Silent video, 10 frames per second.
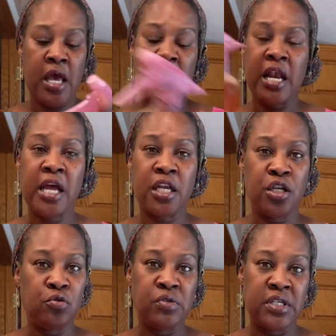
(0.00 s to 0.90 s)
And I can
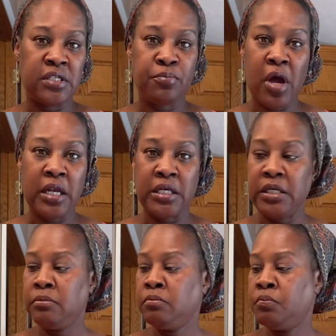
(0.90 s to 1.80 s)
use this probably